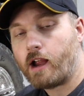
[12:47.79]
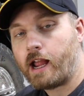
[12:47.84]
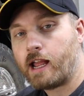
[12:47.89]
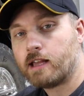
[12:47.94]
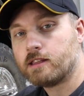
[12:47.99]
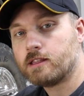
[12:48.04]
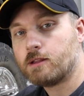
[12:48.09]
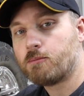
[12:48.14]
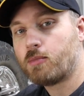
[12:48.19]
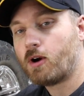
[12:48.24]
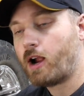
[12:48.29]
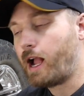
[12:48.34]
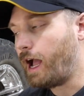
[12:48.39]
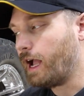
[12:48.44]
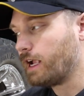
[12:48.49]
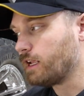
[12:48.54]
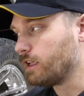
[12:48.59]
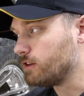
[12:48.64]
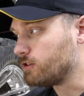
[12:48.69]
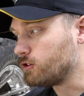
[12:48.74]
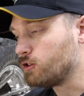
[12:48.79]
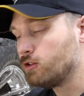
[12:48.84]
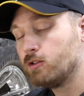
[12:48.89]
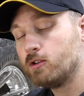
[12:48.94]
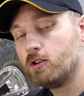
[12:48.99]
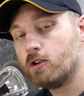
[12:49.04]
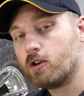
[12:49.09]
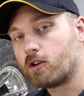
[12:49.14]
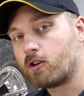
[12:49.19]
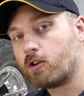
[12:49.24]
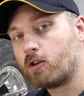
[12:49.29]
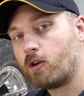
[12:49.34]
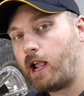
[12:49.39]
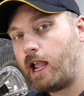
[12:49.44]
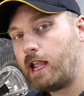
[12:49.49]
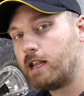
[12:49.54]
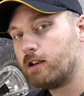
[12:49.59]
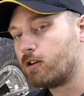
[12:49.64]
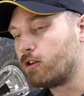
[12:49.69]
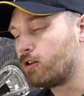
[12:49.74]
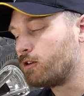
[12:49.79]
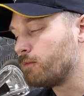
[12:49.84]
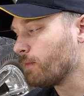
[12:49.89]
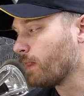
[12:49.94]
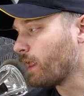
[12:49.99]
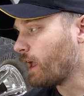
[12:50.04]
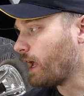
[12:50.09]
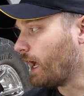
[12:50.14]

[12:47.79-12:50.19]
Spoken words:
and the bracket to your cradle